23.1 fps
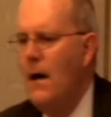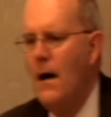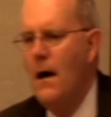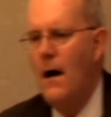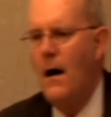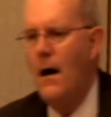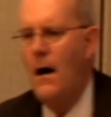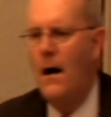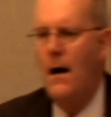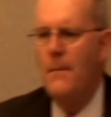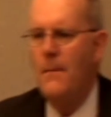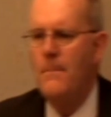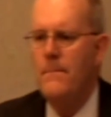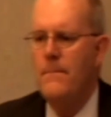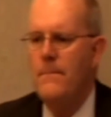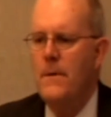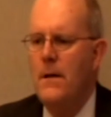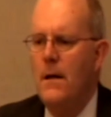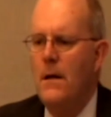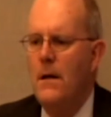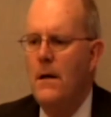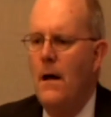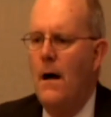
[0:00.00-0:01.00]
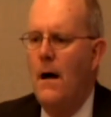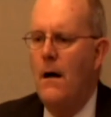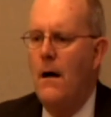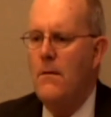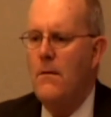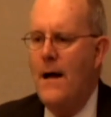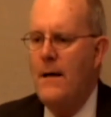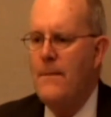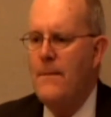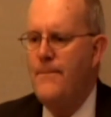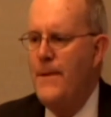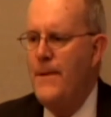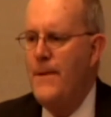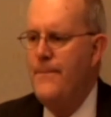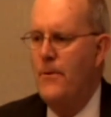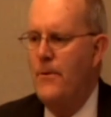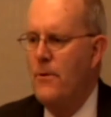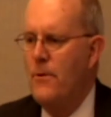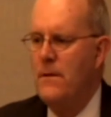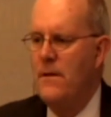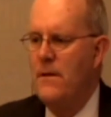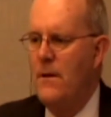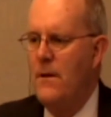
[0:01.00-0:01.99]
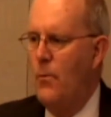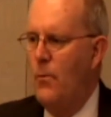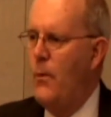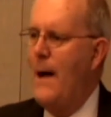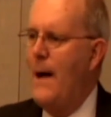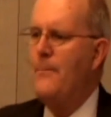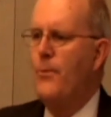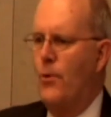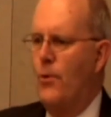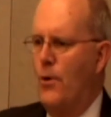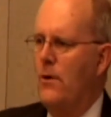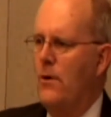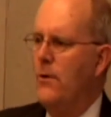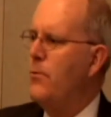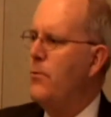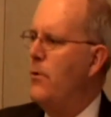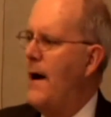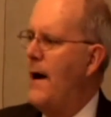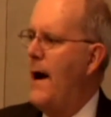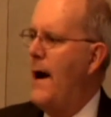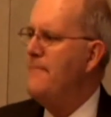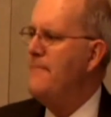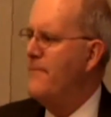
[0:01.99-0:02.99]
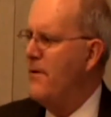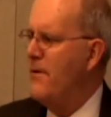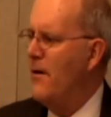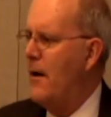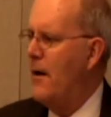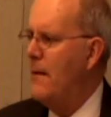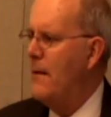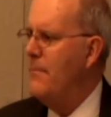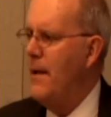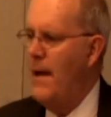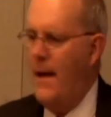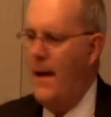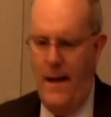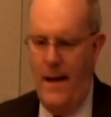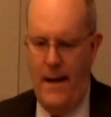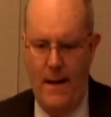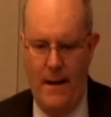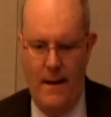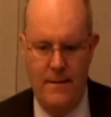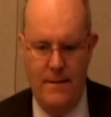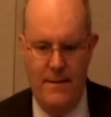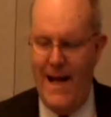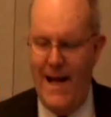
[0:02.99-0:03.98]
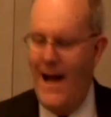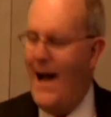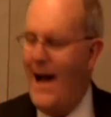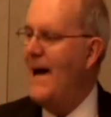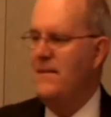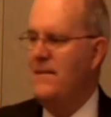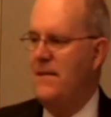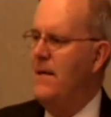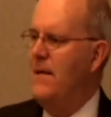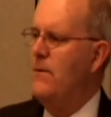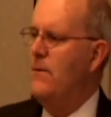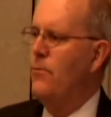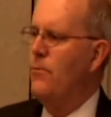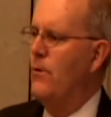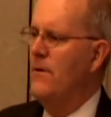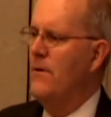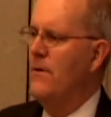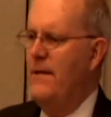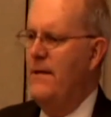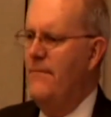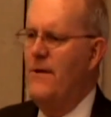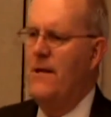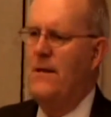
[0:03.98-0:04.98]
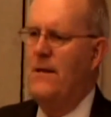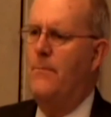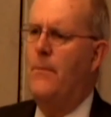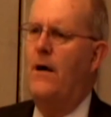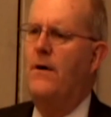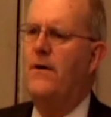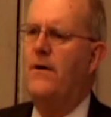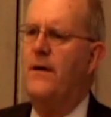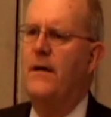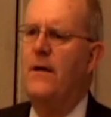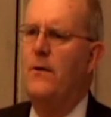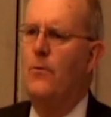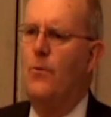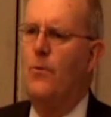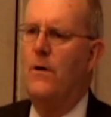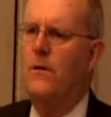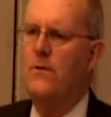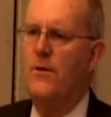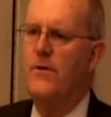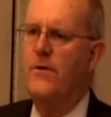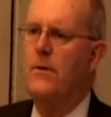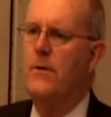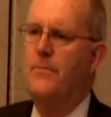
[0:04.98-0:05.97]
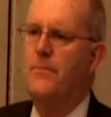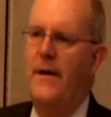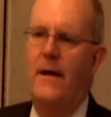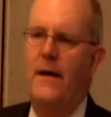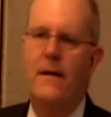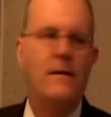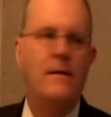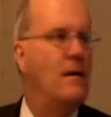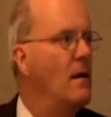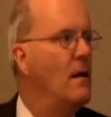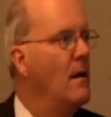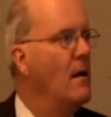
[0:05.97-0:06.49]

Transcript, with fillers: Um, a lot of people in the web world where I'm from and the I T world, even in the marketing world a little bit,